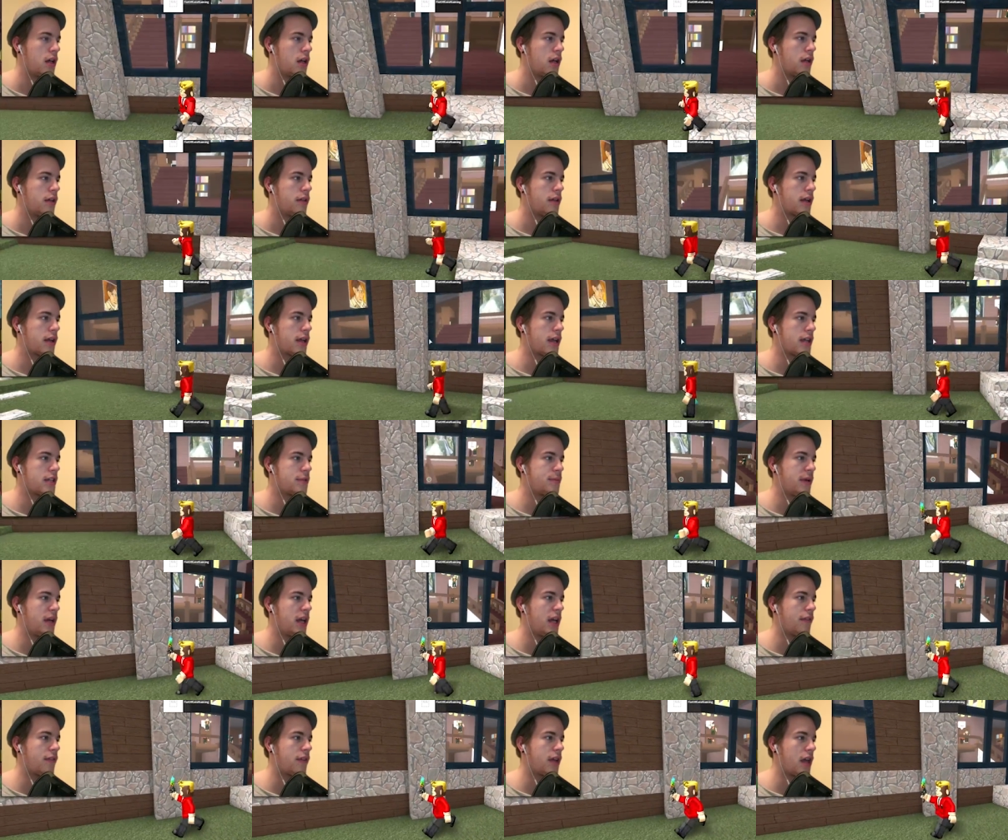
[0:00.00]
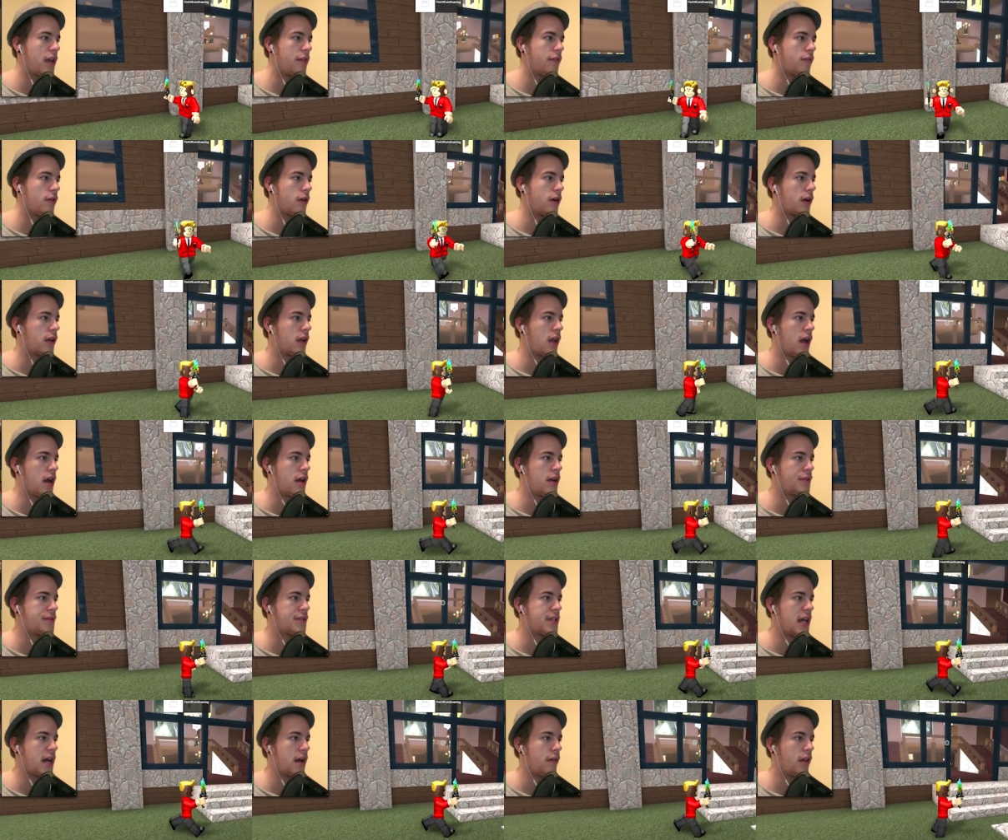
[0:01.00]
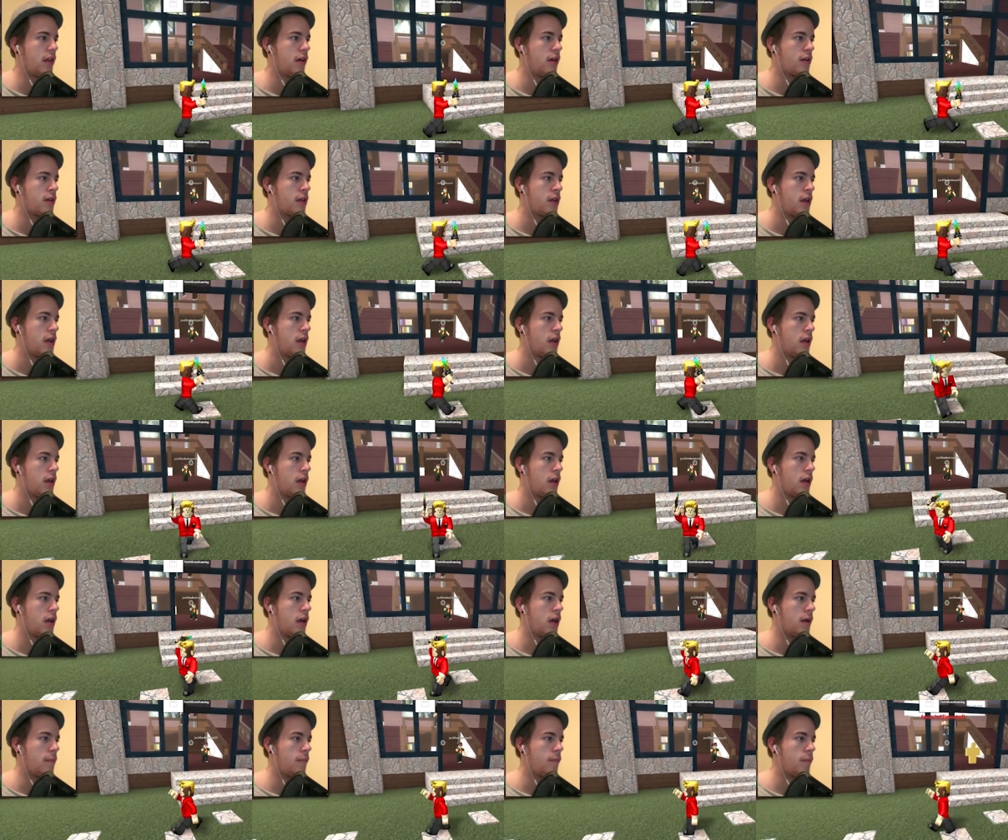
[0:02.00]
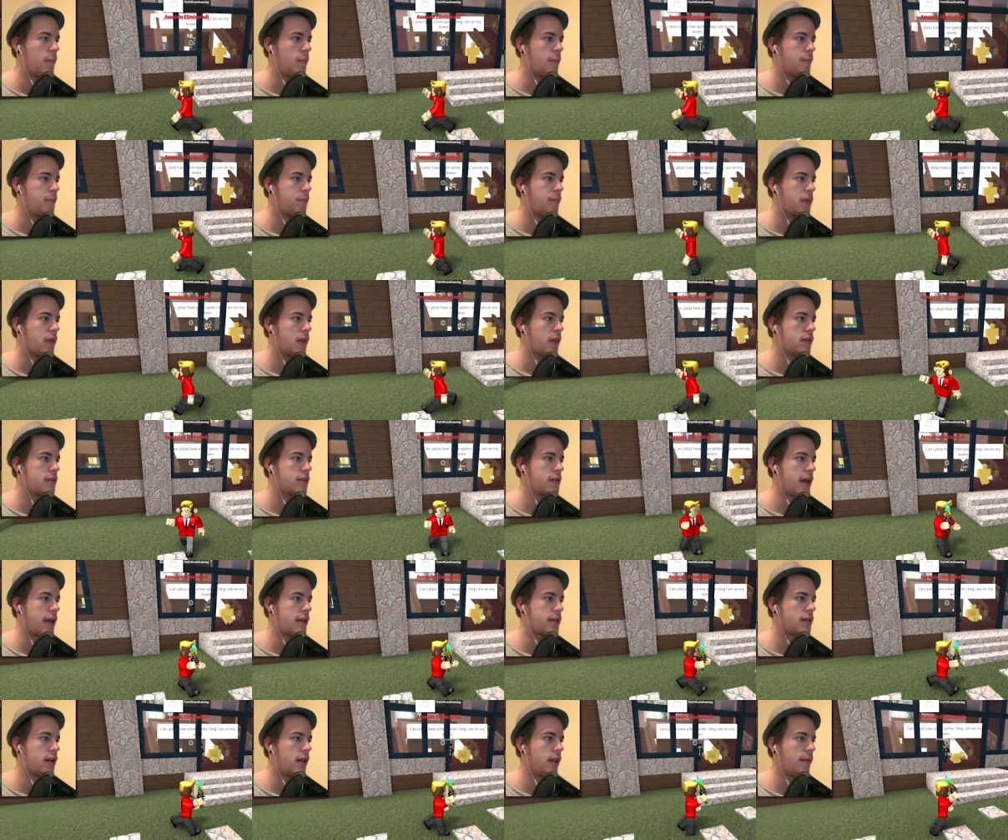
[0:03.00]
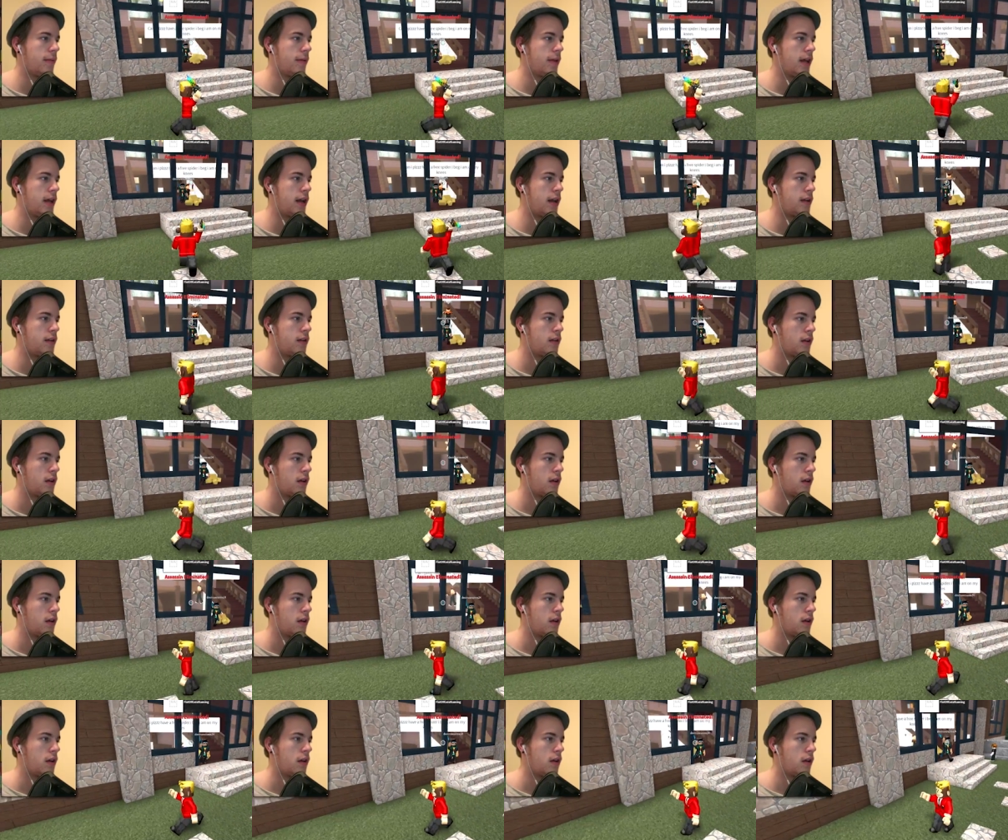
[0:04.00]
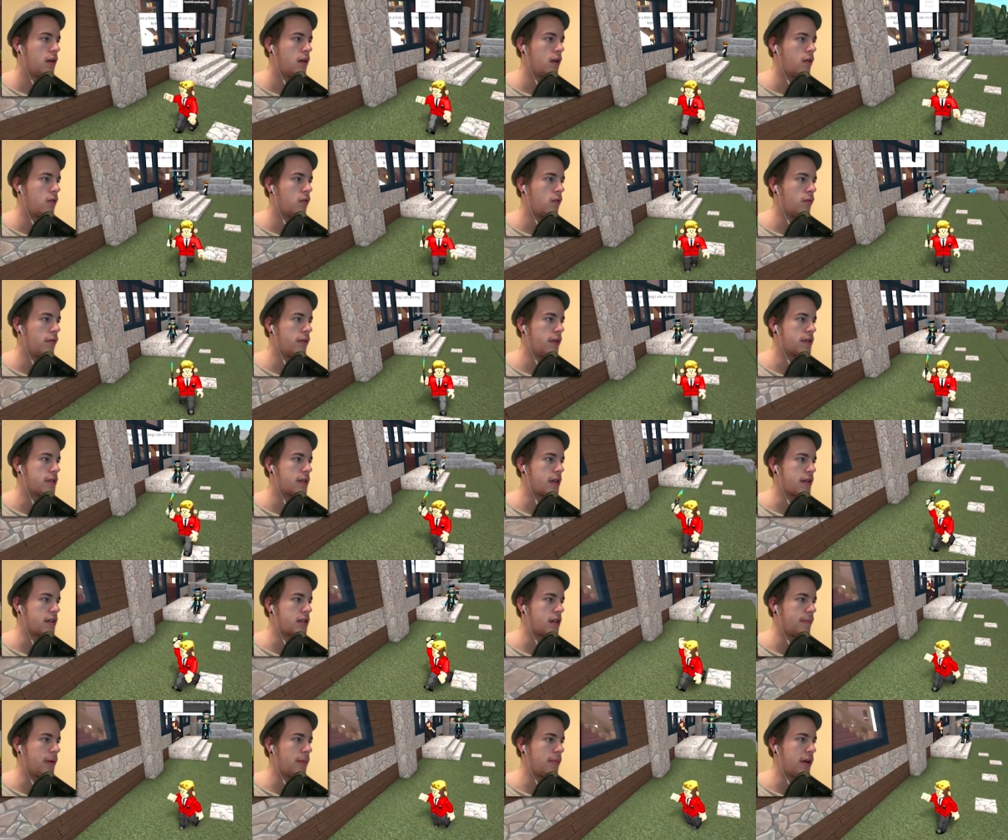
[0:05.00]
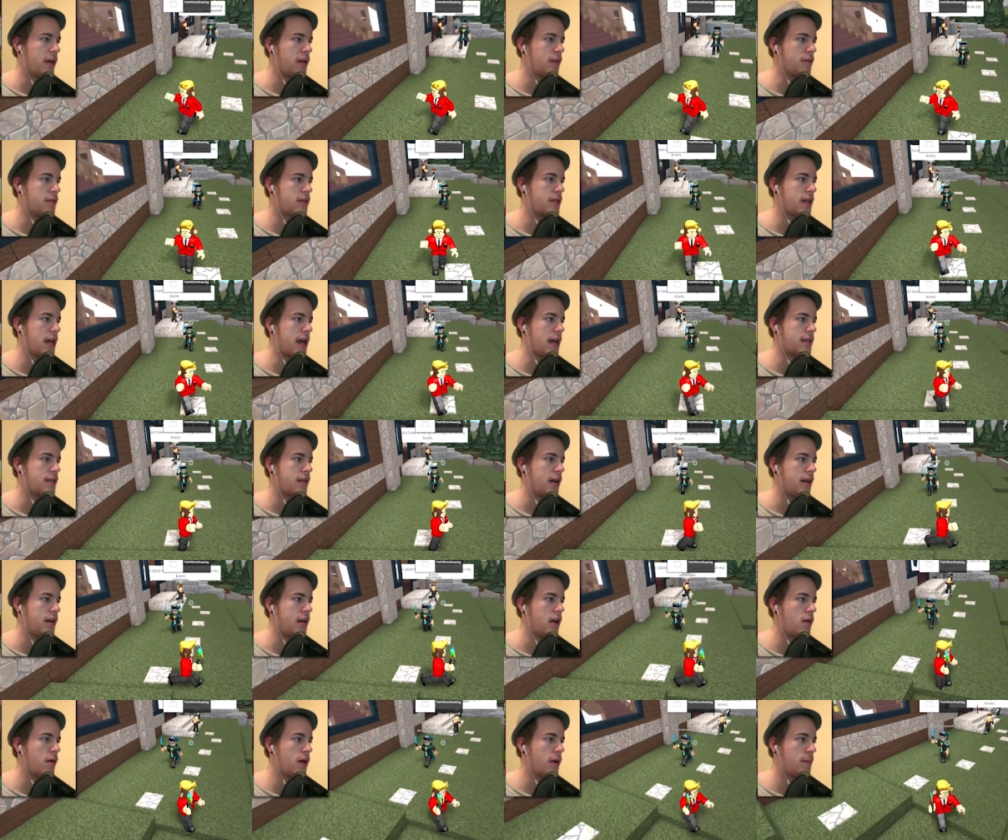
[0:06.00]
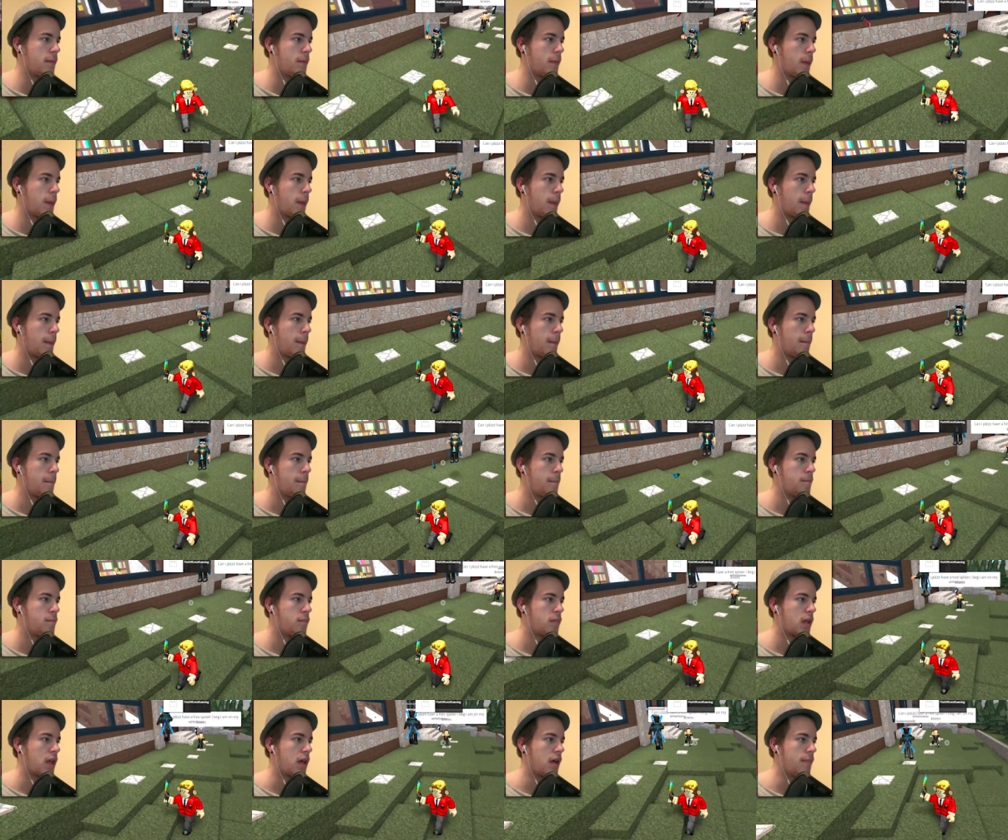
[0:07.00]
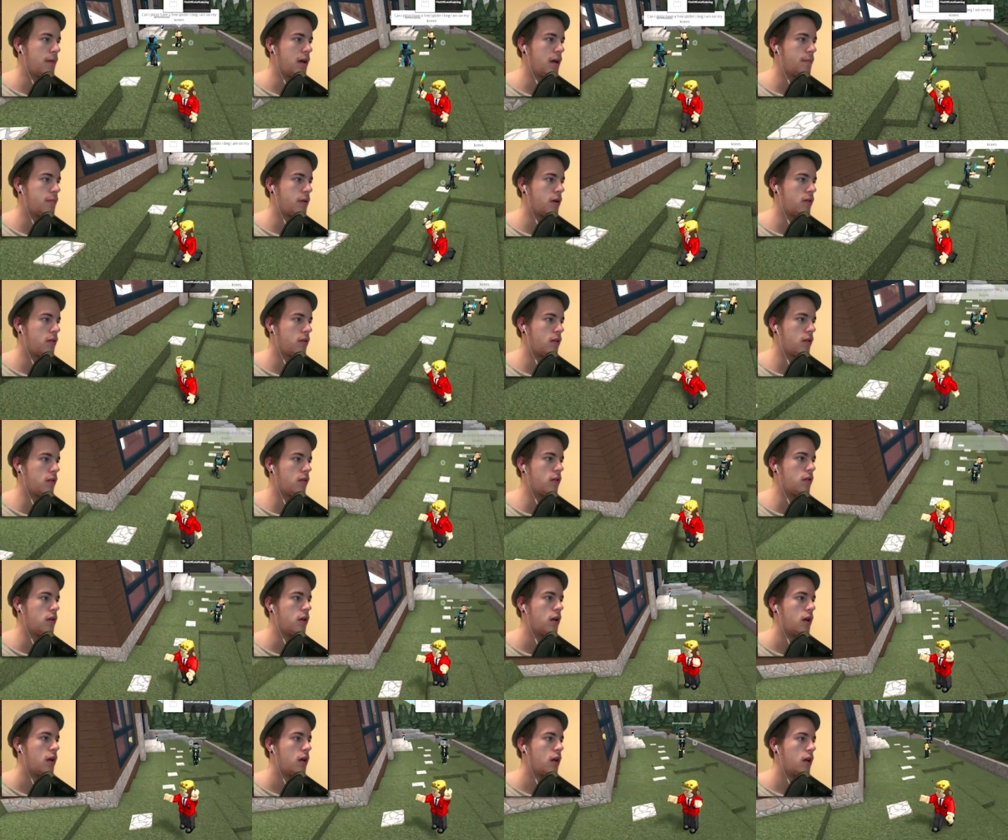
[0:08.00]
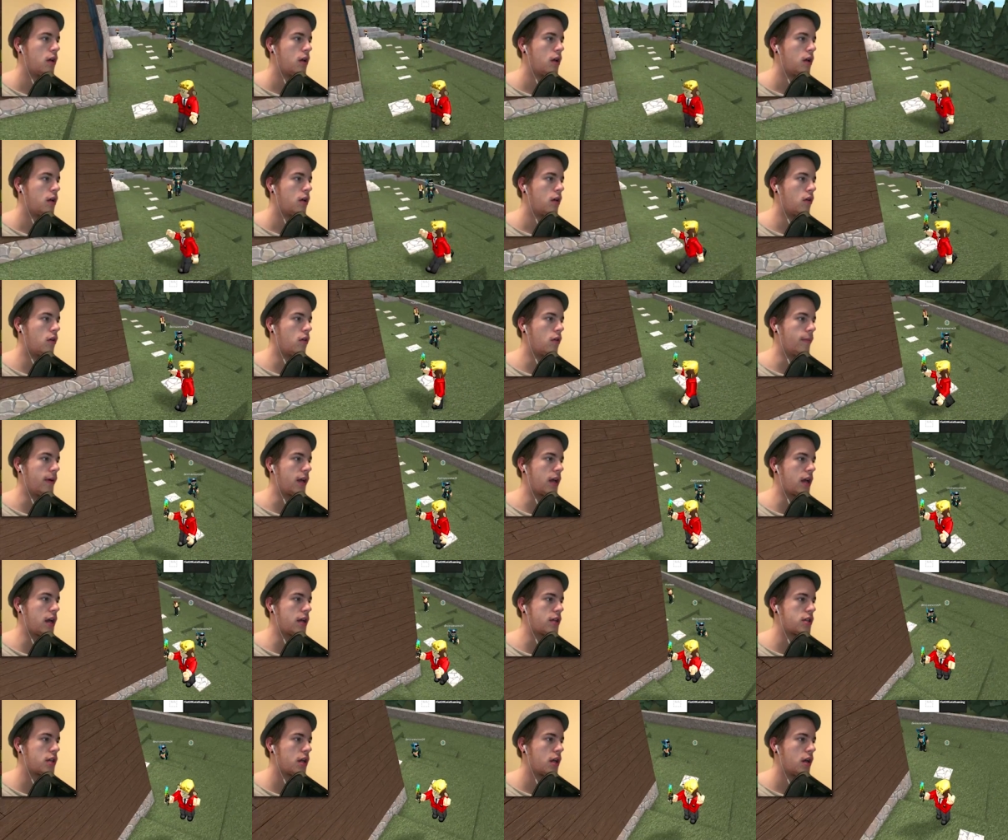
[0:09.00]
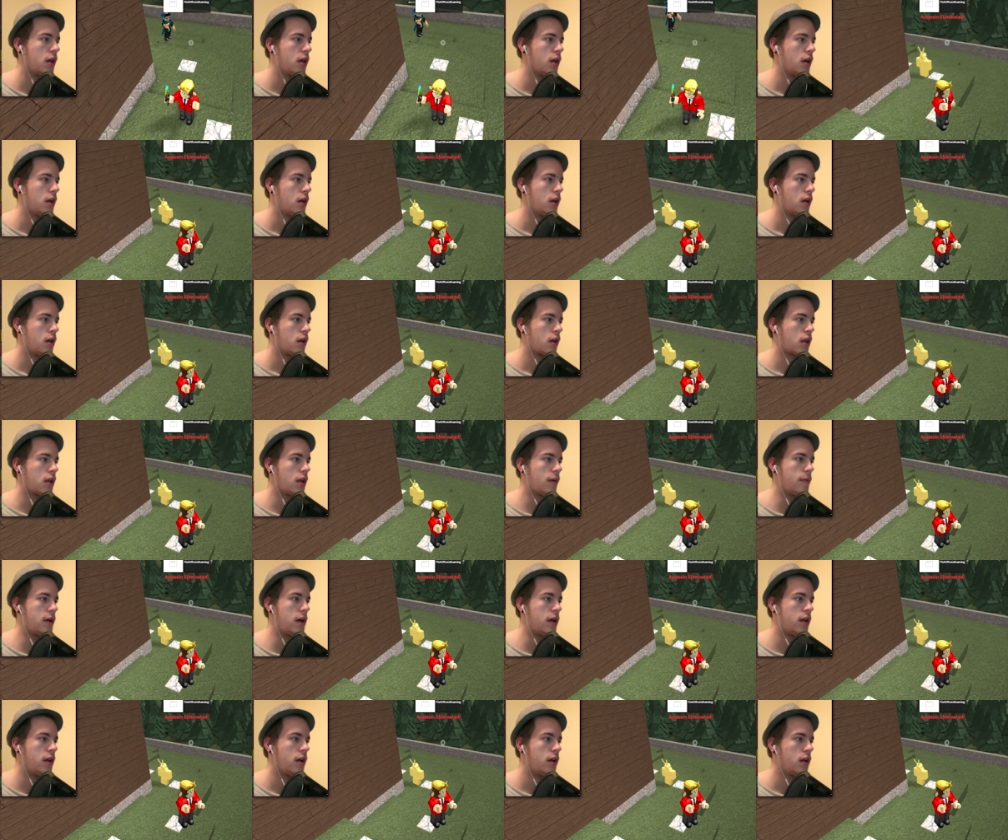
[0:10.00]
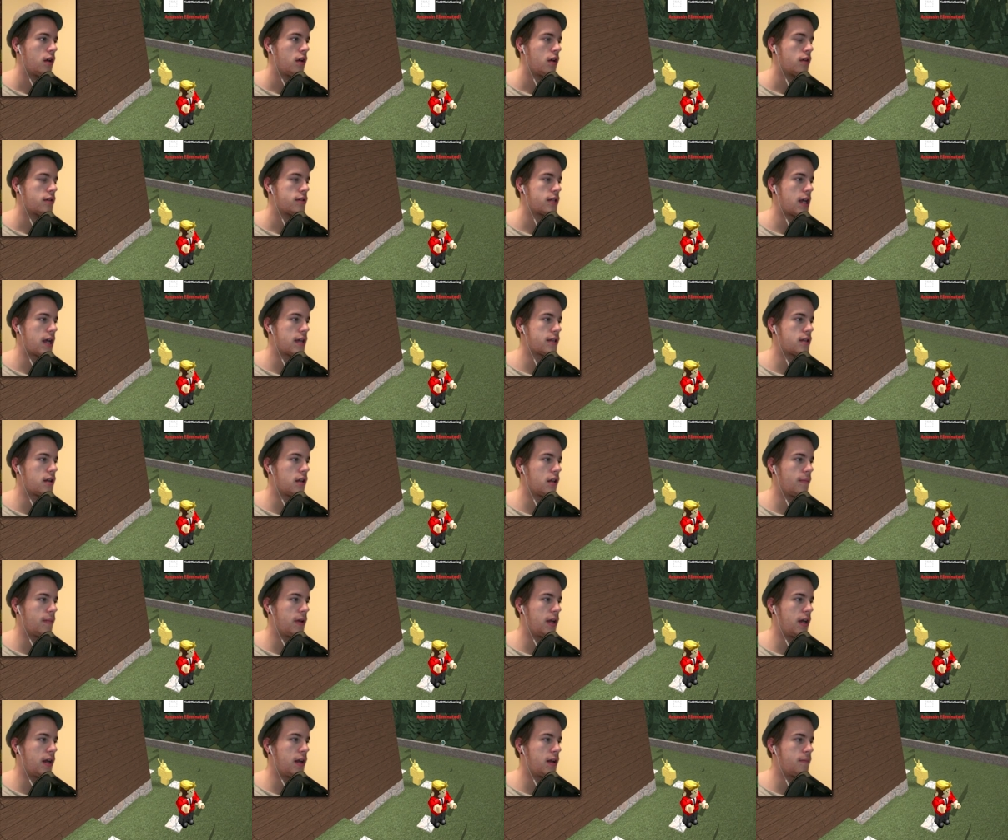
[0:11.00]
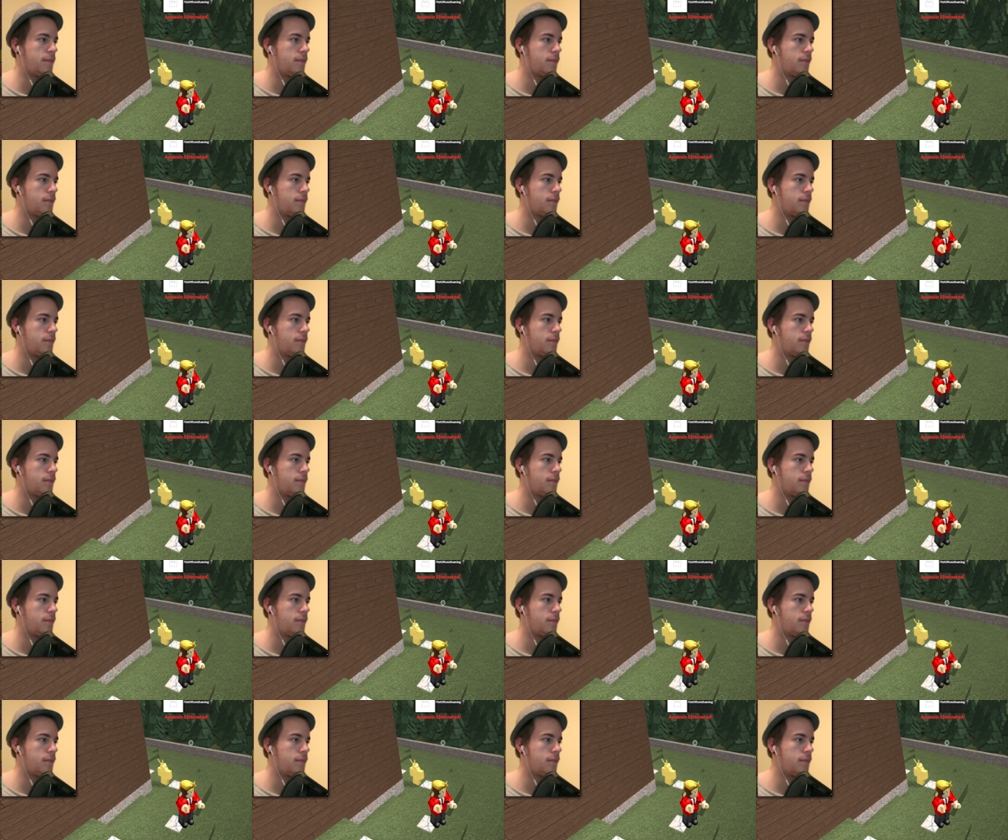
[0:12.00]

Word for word: That guy's been A F K for God knows how long. Um, assassin eliminated. Oh, this guy's gonna be my new assassin. I know it. Come on, bro. Oh, oh my gosh. Come on. Assassin eliminated.